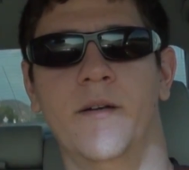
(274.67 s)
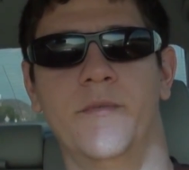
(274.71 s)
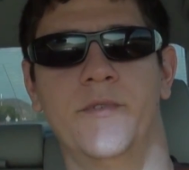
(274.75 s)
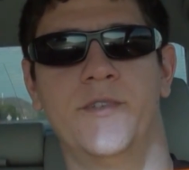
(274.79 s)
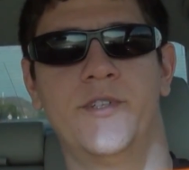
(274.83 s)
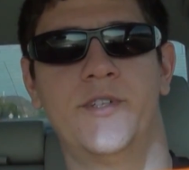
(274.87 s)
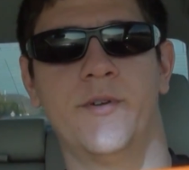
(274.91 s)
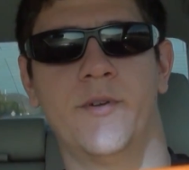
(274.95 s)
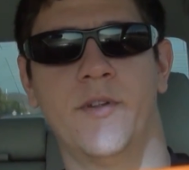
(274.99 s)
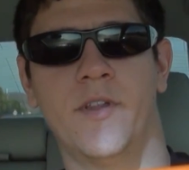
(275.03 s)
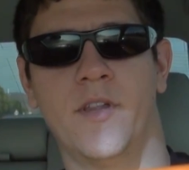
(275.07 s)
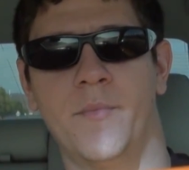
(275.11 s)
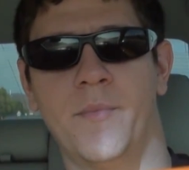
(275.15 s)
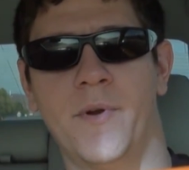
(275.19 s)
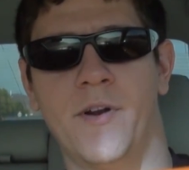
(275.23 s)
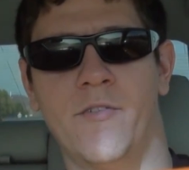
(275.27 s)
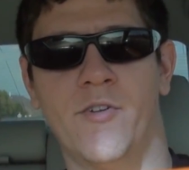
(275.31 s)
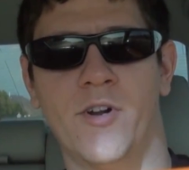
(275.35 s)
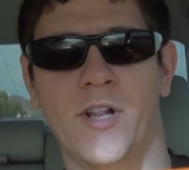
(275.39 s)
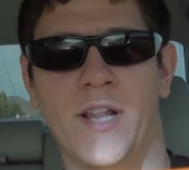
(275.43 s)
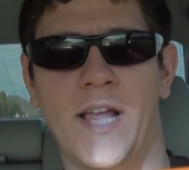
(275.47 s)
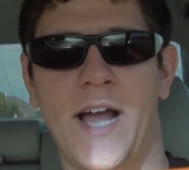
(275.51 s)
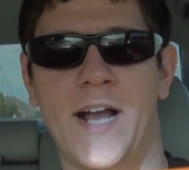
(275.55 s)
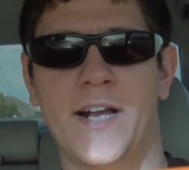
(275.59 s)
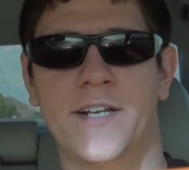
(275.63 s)
Just doing a little bit
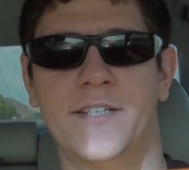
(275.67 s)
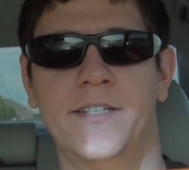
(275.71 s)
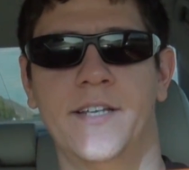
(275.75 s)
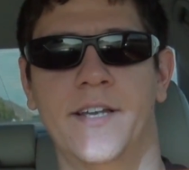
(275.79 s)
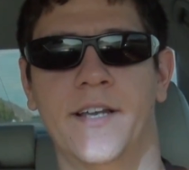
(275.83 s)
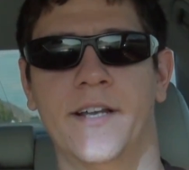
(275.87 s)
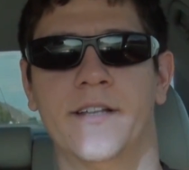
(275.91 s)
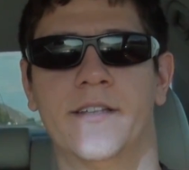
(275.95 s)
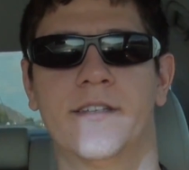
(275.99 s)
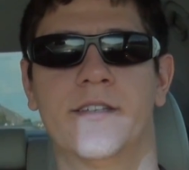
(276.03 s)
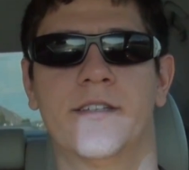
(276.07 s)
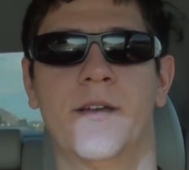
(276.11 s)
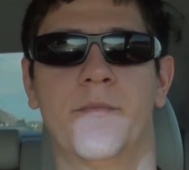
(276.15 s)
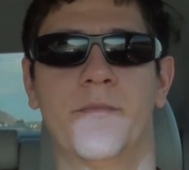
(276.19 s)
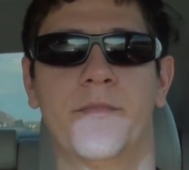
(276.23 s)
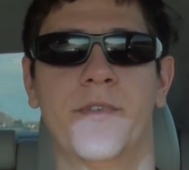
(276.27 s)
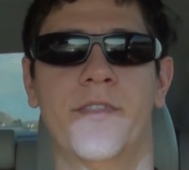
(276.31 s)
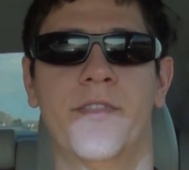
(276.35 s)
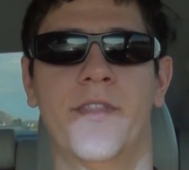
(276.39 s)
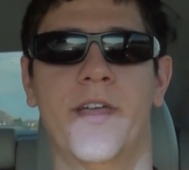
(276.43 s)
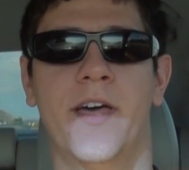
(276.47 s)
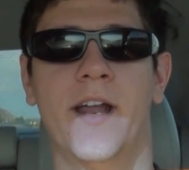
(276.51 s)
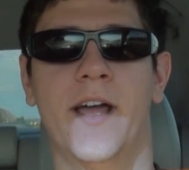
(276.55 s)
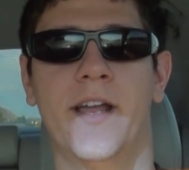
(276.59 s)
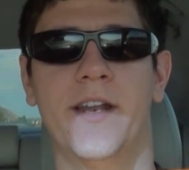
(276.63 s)
of relaxing. It's
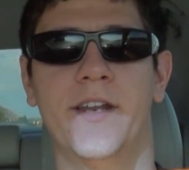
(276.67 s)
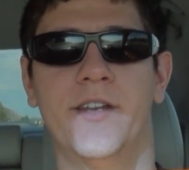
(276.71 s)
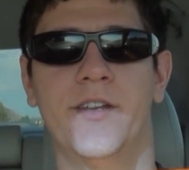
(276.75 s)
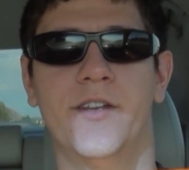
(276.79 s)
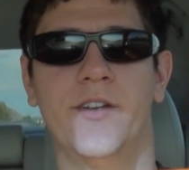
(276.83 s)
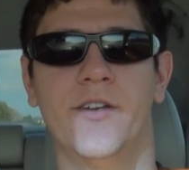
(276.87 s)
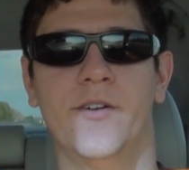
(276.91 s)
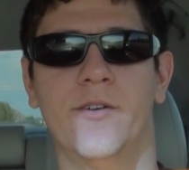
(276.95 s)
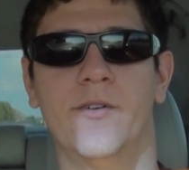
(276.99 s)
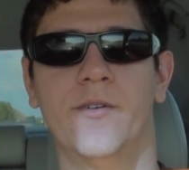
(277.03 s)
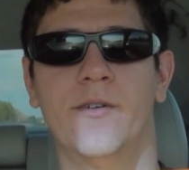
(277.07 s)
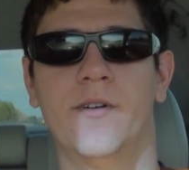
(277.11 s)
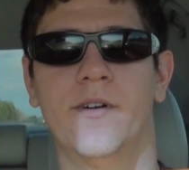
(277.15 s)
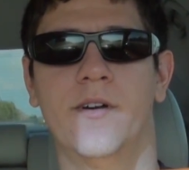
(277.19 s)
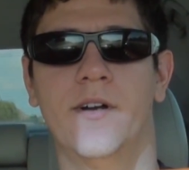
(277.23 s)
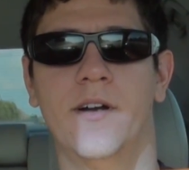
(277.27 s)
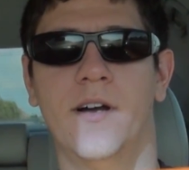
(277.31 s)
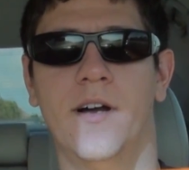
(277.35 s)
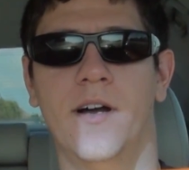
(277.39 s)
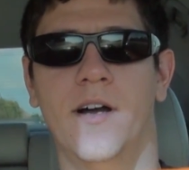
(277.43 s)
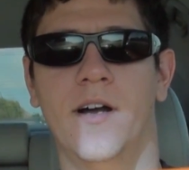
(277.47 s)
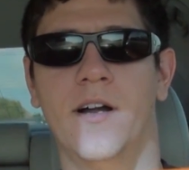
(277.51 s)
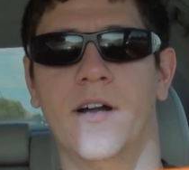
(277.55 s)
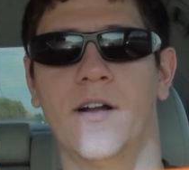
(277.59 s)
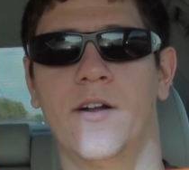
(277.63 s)
something that I do
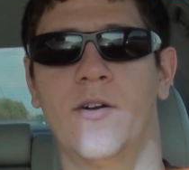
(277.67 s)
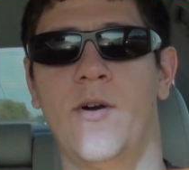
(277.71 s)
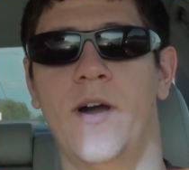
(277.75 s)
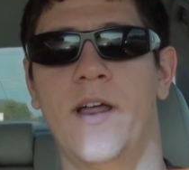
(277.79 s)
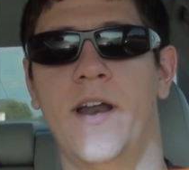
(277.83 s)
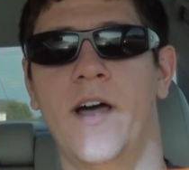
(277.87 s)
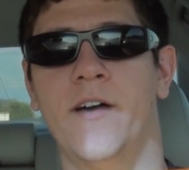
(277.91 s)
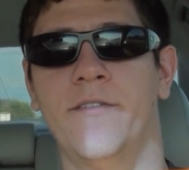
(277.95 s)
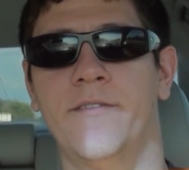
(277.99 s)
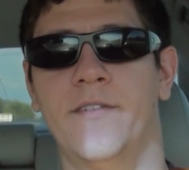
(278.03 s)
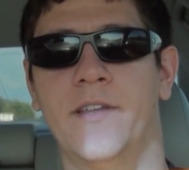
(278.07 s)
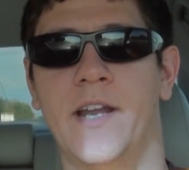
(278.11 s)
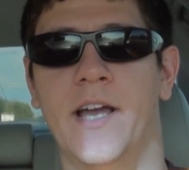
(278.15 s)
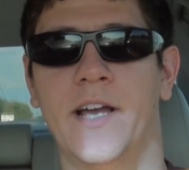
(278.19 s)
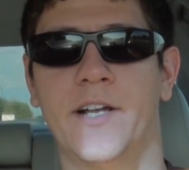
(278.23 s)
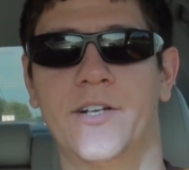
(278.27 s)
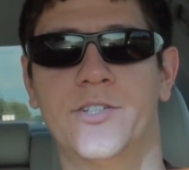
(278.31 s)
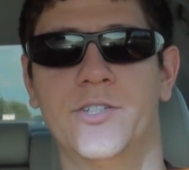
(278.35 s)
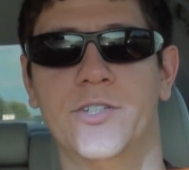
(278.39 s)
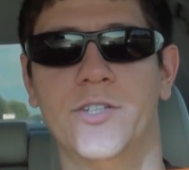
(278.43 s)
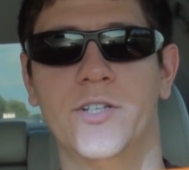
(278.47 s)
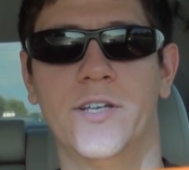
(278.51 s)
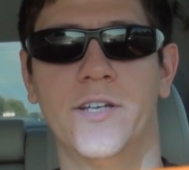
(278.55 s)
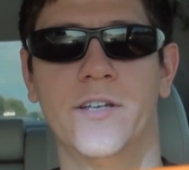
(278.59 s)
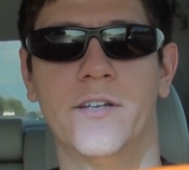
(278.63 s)
quite often,
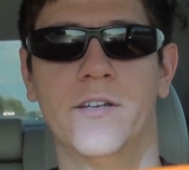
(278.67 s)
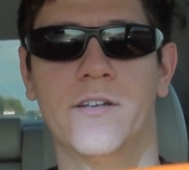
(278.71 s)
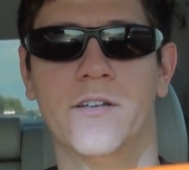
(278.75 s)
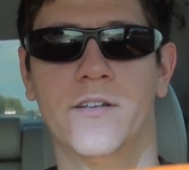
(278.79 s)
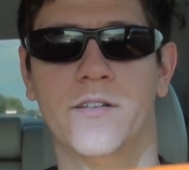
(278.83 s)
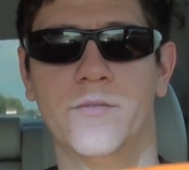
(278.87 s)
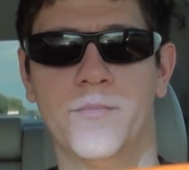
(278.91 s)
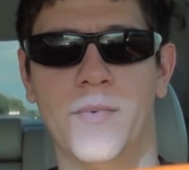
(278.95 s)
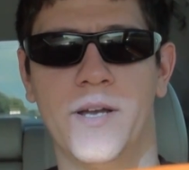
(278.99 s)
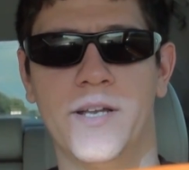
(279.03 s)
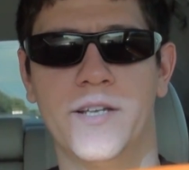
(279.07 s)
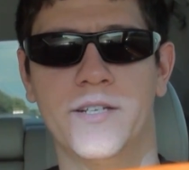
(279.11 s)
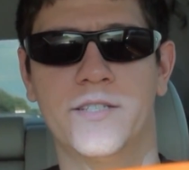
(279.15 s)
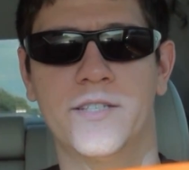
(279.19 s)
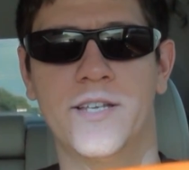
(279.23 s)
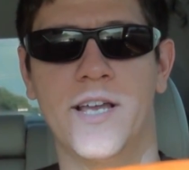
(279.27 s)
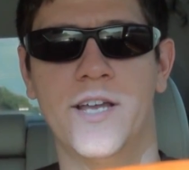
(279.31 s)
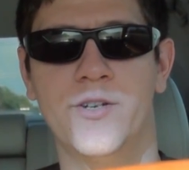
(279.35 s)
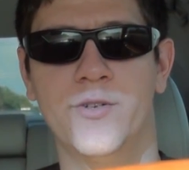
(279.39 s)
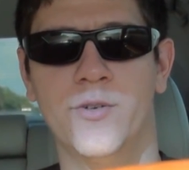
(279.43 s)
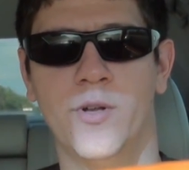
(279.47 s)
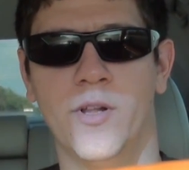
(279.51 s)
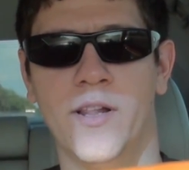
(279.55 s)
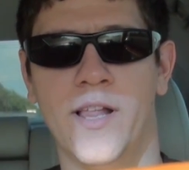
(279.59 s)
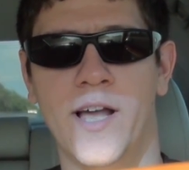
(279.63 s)
actually. My
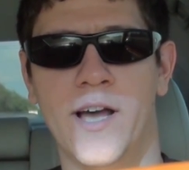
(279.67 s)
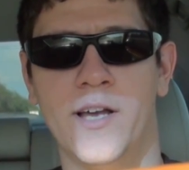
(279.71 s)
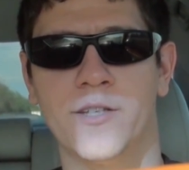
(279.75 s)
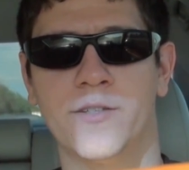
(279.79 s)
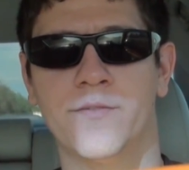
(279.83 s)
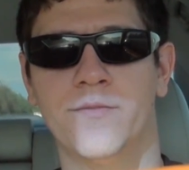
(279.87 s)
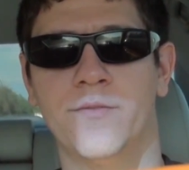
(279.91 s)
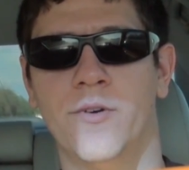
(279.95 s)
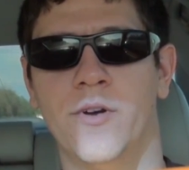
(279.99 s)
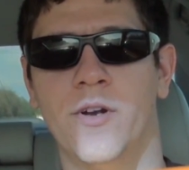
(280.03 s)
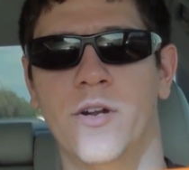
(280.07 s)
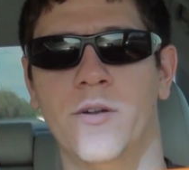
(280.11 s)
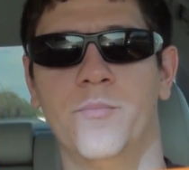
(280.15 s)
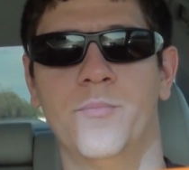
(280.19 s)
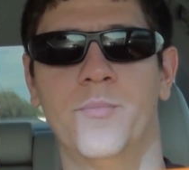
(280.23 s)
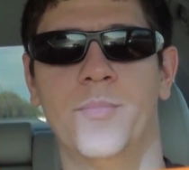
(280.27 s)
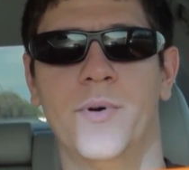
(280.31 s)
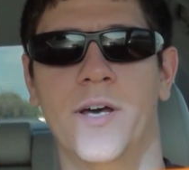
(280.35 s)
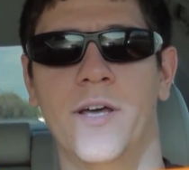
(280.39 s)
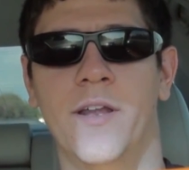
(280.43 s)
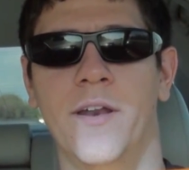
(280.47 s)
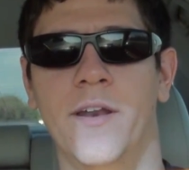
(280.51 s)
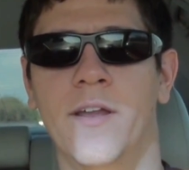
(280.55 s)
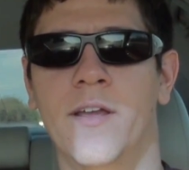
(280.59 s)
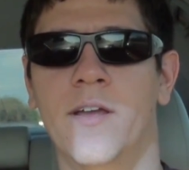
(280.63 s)
schedule allows for it,
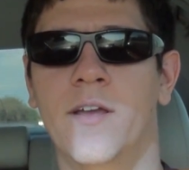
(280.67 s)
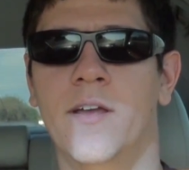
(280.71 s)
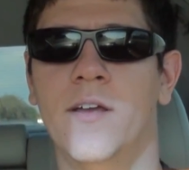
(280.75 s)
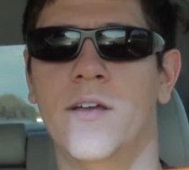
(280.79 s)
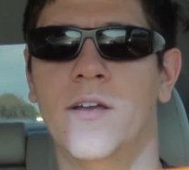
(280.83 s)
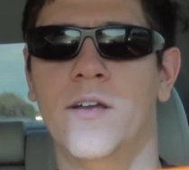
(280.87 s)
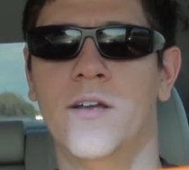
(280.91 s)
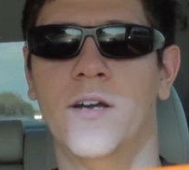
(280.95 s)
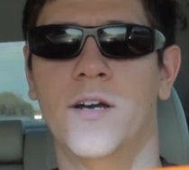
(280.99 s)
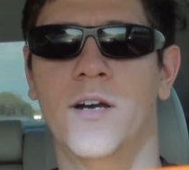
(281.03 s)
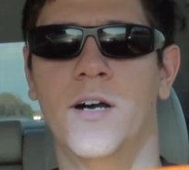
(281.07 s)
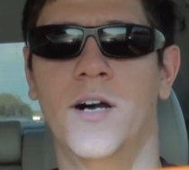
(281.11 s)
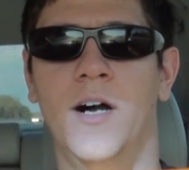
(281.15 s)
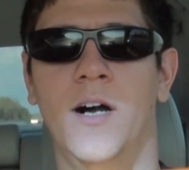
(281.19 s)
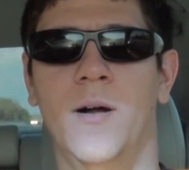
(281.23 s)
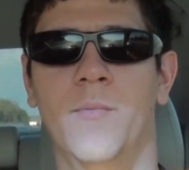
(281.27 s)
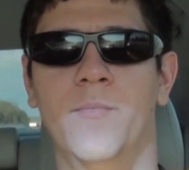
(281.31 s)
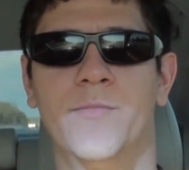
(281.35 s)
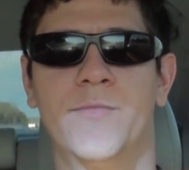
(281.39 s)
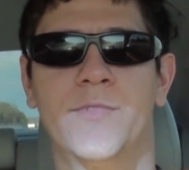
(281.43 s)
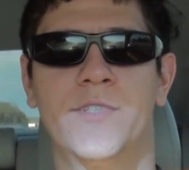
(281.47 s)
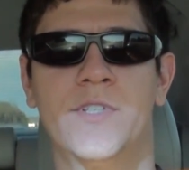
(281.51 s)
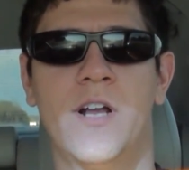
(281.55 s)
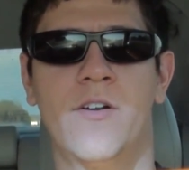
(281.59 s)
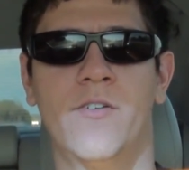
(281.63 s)
but
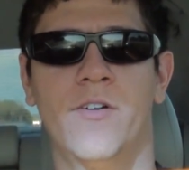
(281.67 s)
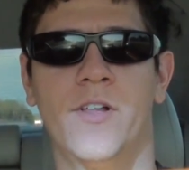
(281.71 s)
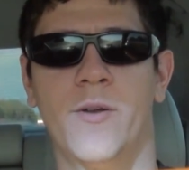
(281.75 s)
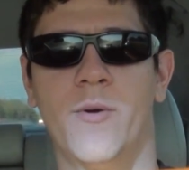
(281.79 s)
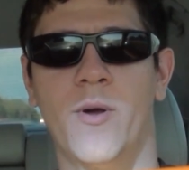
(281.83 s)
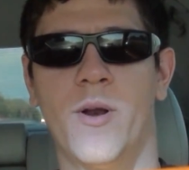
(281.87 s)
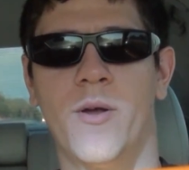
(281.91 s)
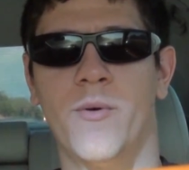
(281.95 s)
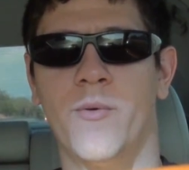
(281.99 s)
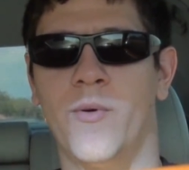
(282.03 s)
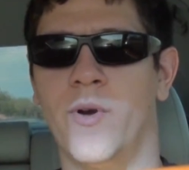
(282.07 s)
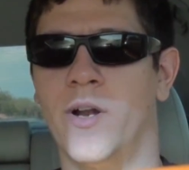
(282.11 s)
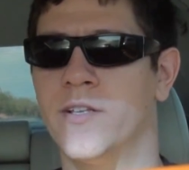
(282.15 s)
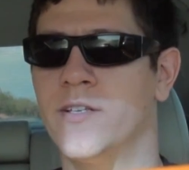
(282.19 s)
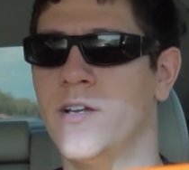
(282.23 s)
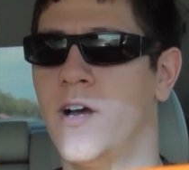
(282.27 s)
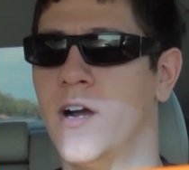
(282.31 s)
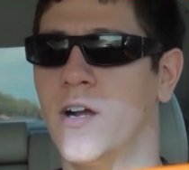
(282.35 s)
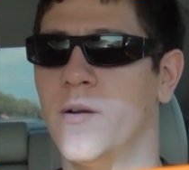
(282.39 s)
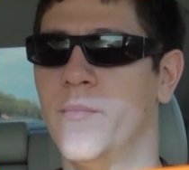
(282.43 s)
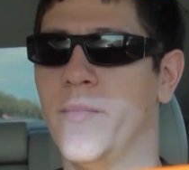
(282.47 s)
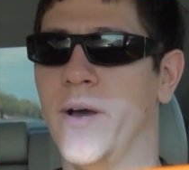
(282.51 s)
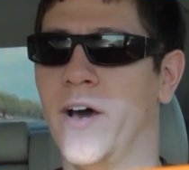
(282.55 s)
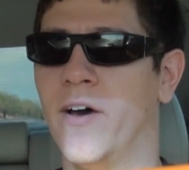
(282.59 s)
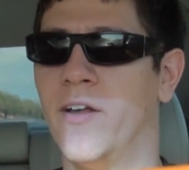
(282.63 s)
it's not really what I want to
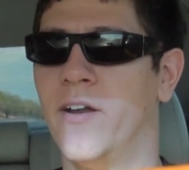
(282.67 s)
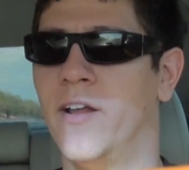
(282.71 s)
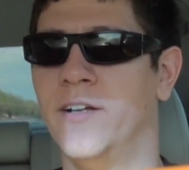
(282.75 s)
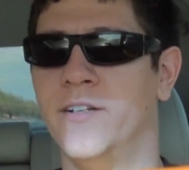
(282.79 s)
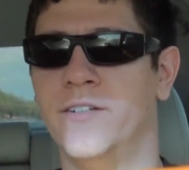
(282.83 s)
talk about.